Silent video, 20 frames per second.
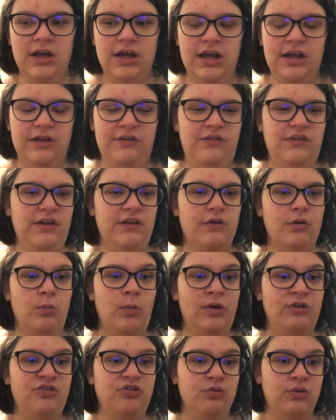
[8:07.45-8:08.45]
It's either
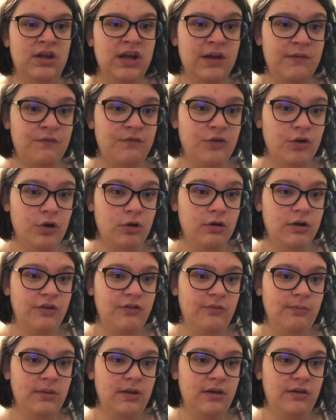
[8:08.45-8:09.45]
what you get for
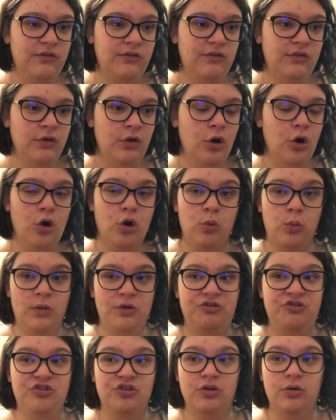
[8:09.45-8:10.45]
Christmas or
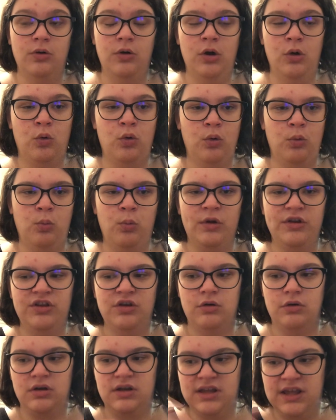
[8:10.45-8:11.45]
what
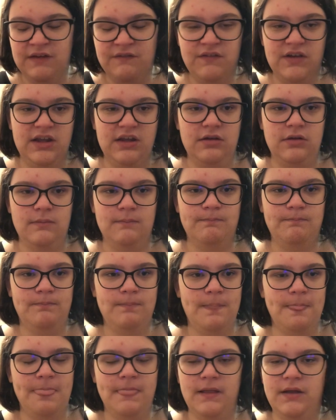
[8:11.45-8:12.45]
you're giving
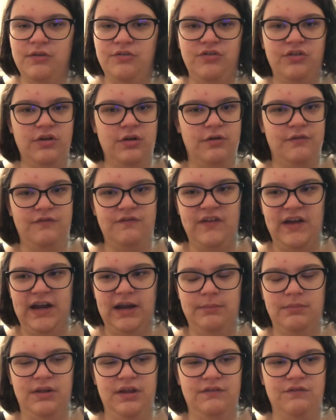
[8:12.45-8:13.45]
to your
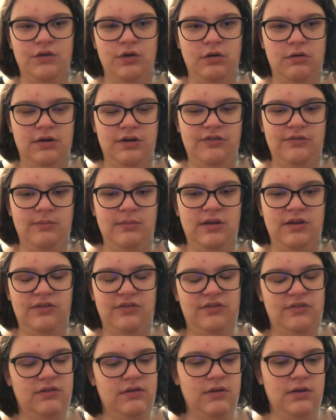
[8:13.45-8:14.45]
family for
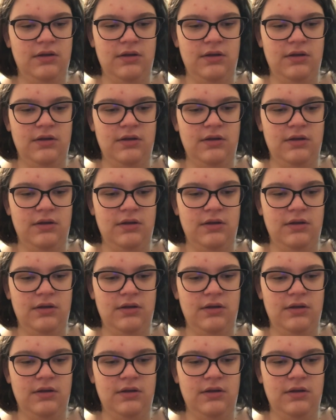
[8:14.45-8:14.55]
Christmas.